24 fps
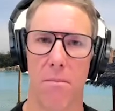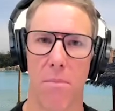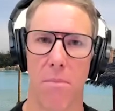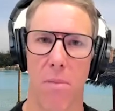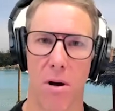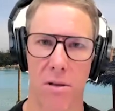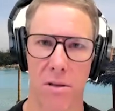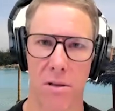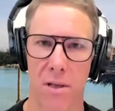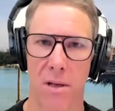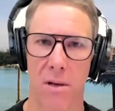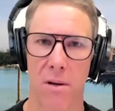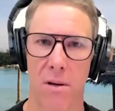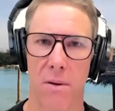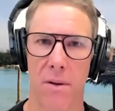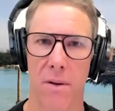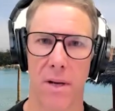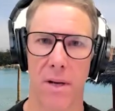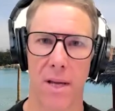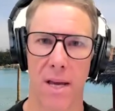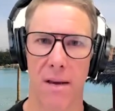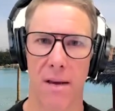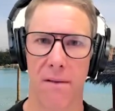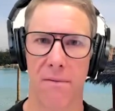passing on
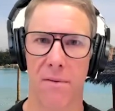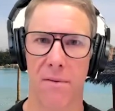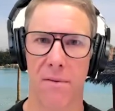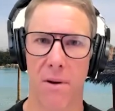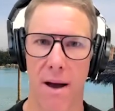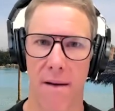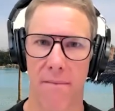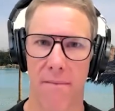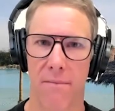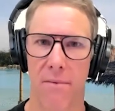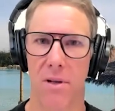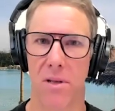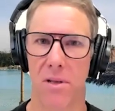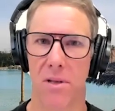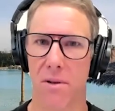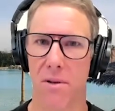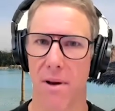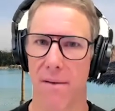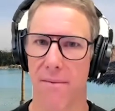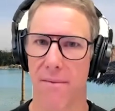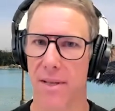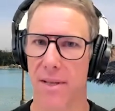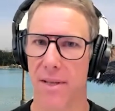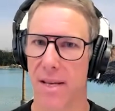the gift to others, to
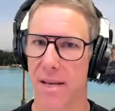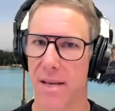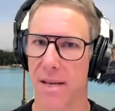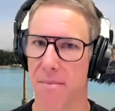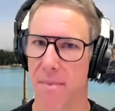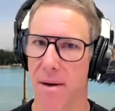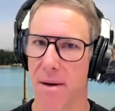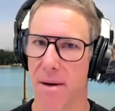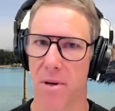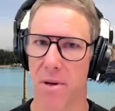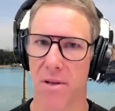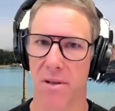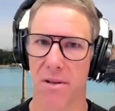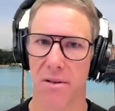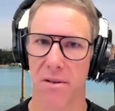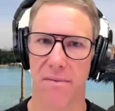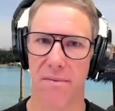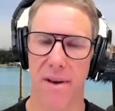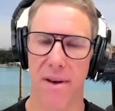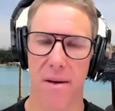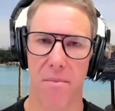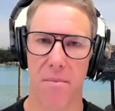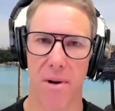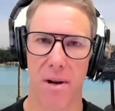other team members, to
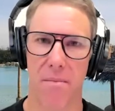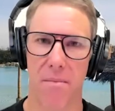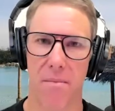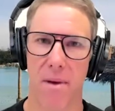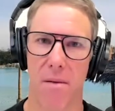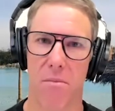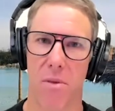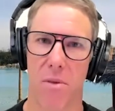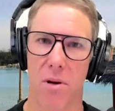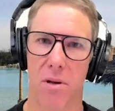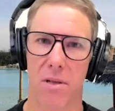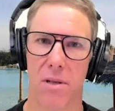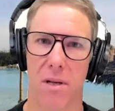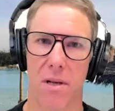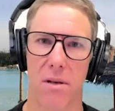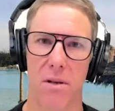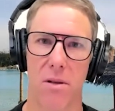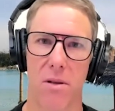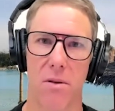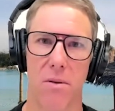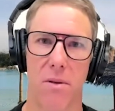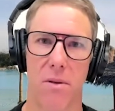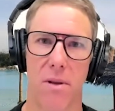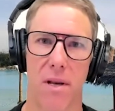family members, and
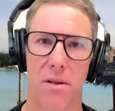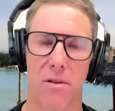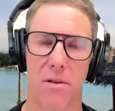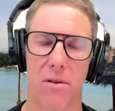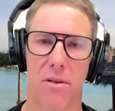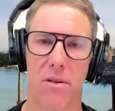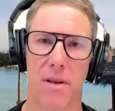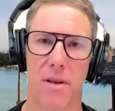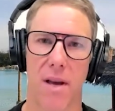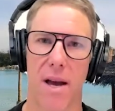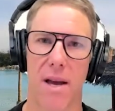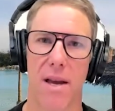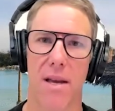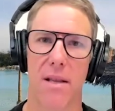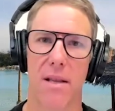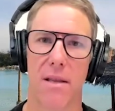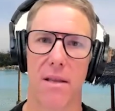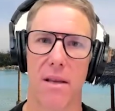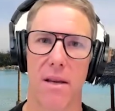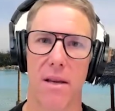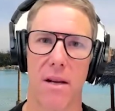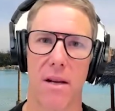to the society.